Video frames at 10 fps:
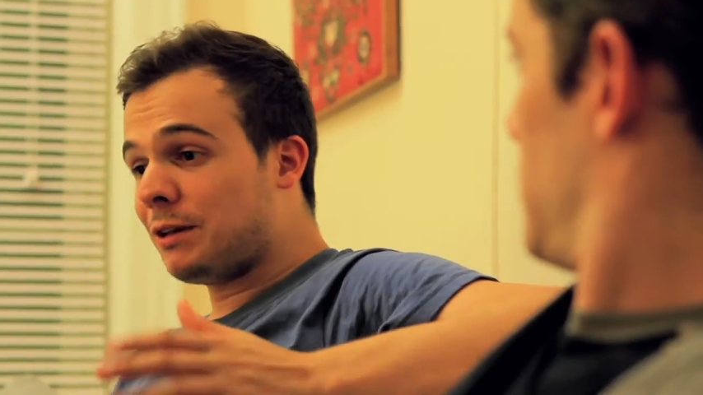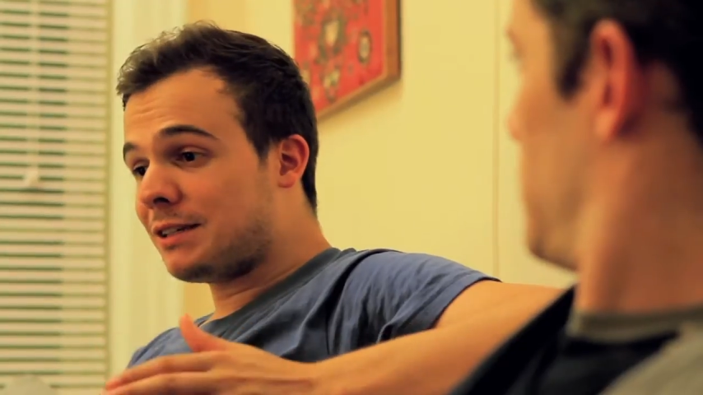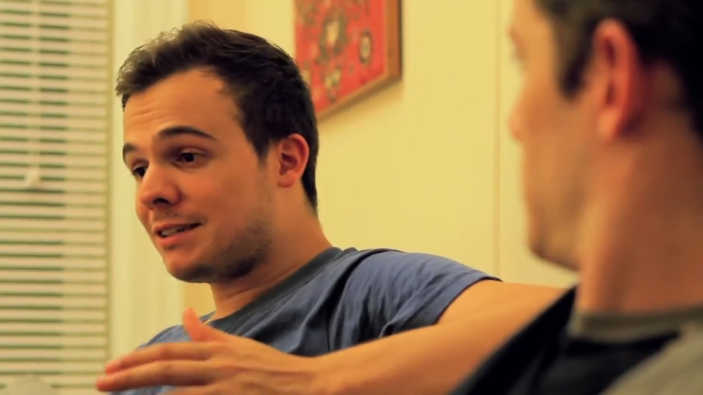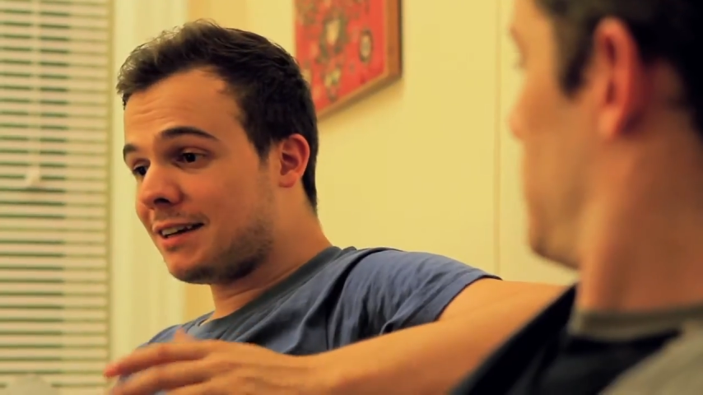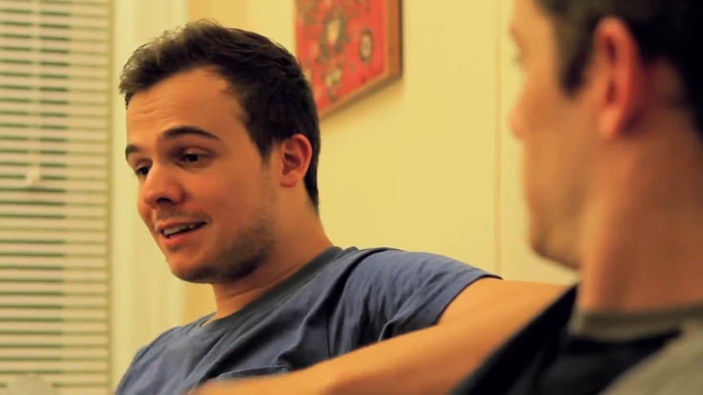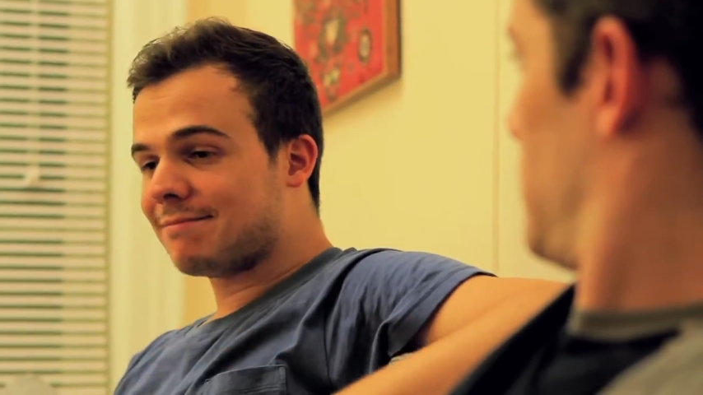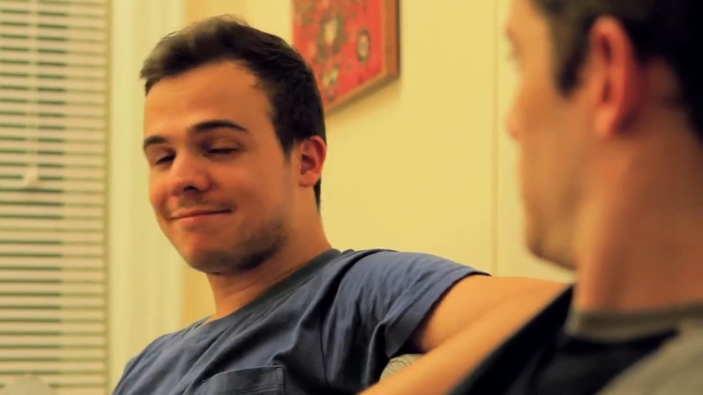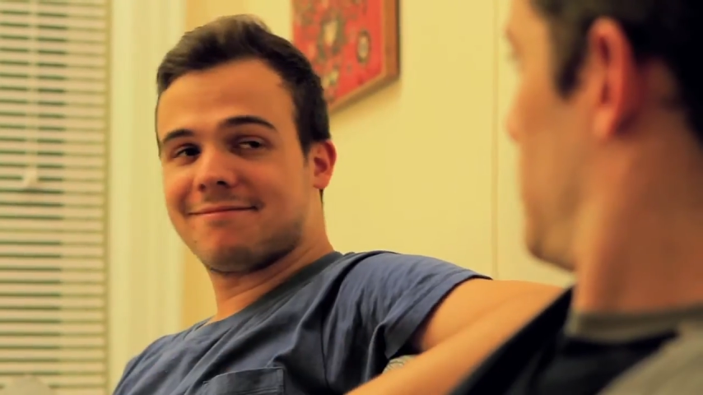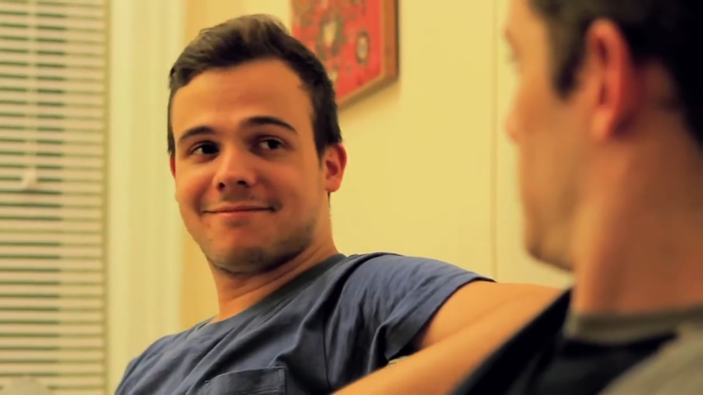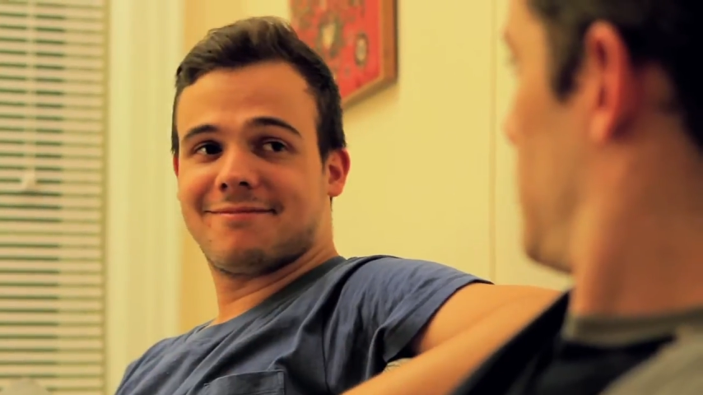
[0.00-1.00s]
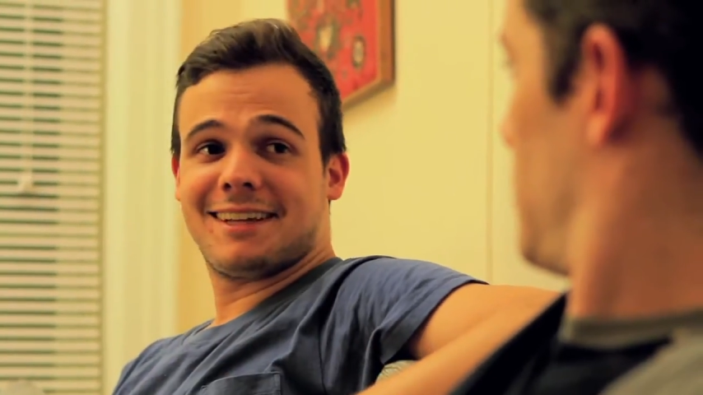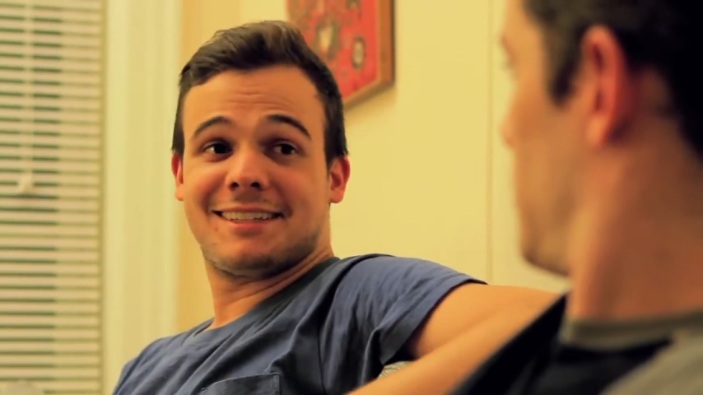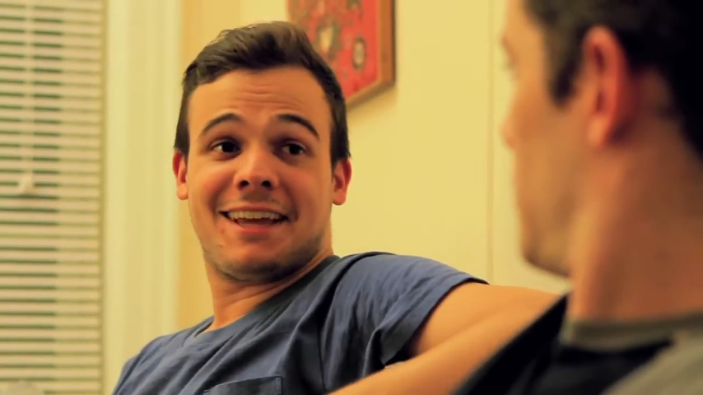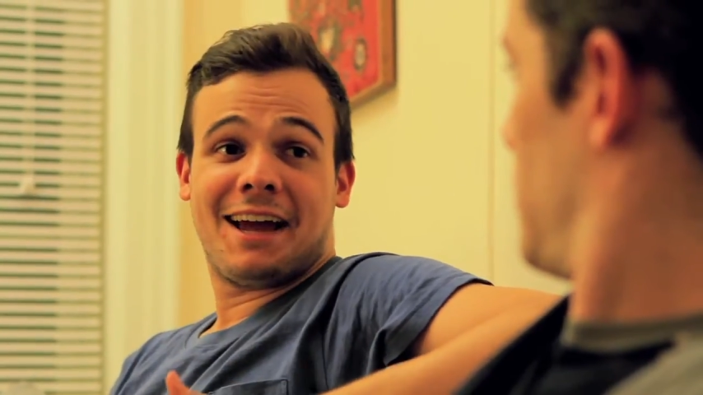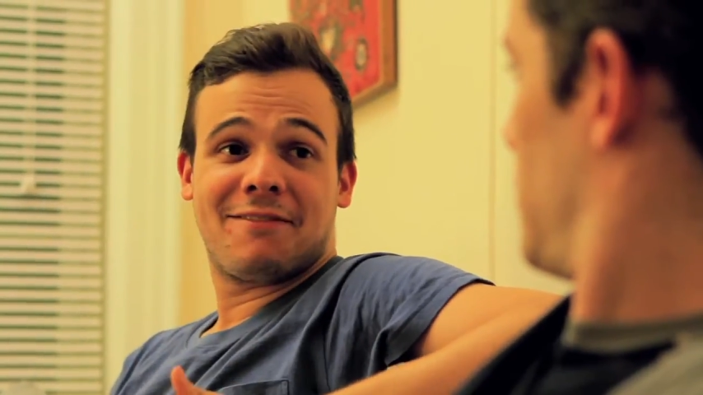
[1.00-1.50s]
sit? That's
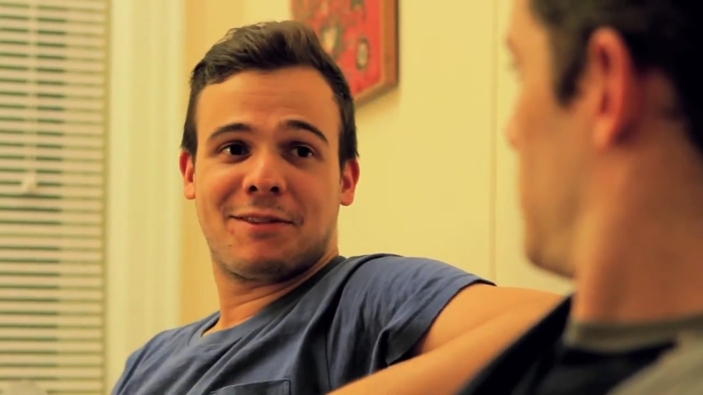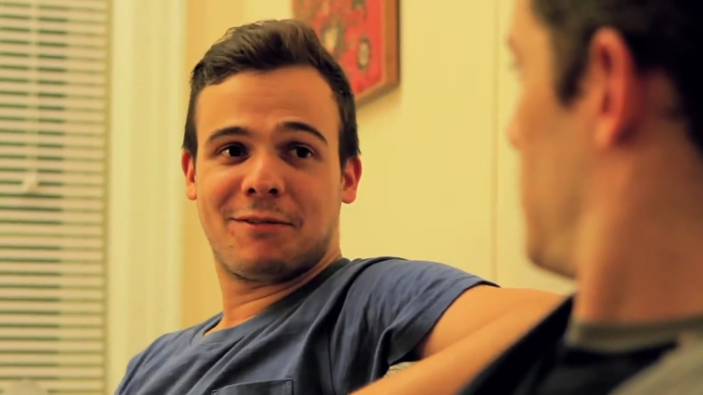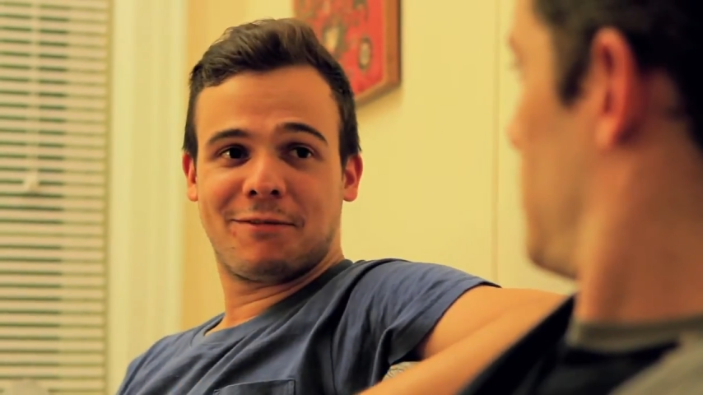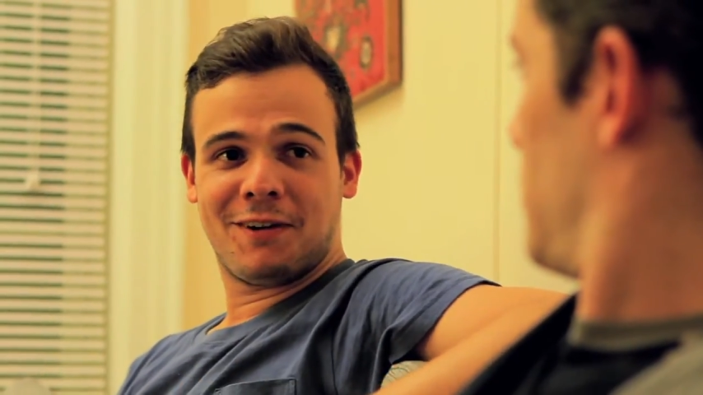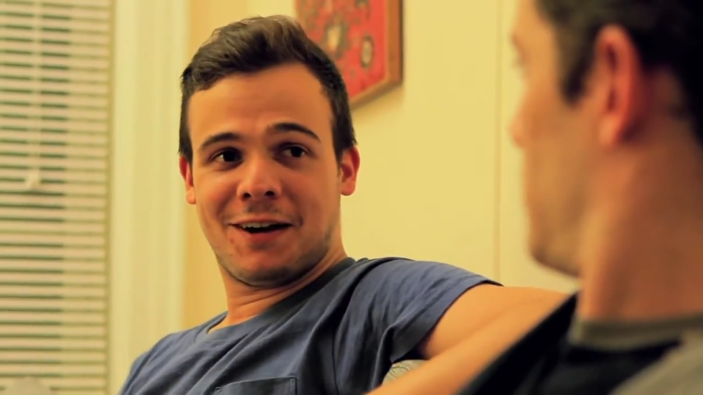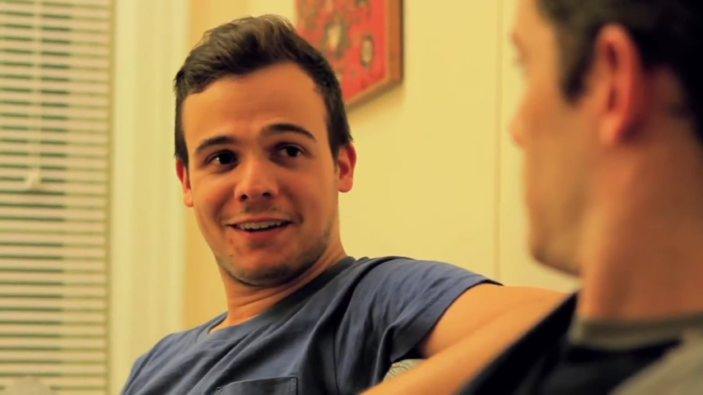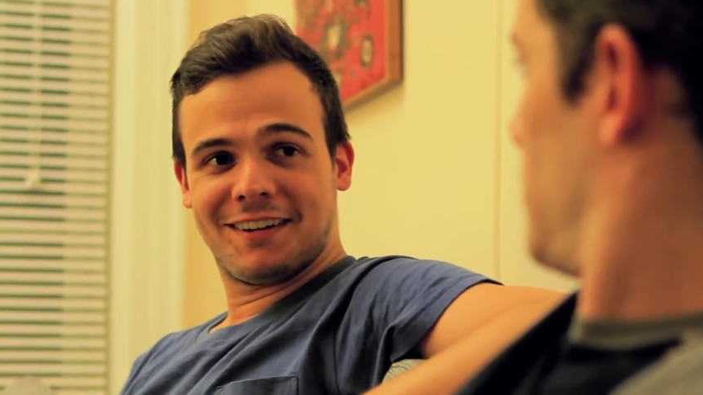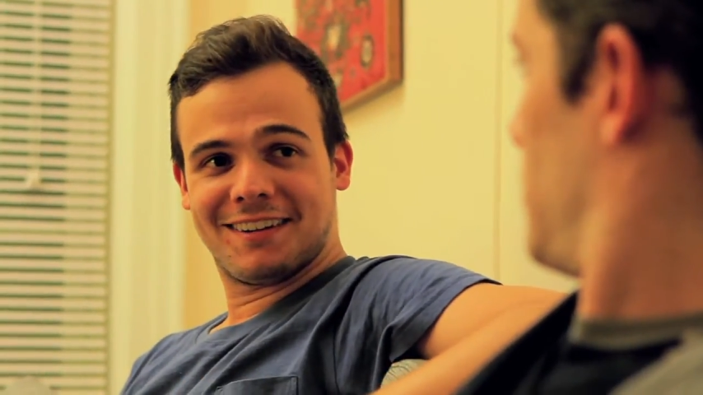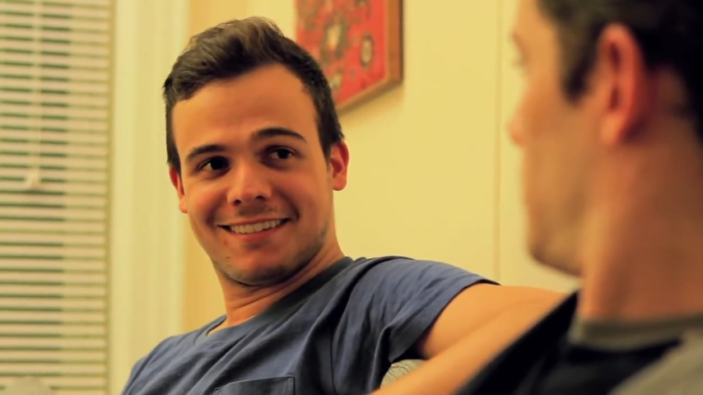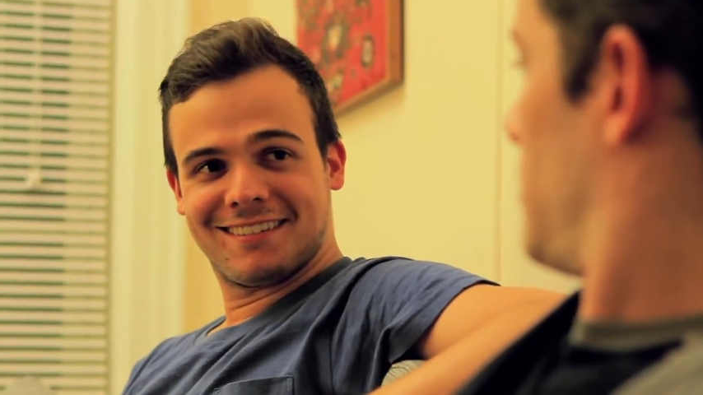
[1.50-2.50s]
half the fun.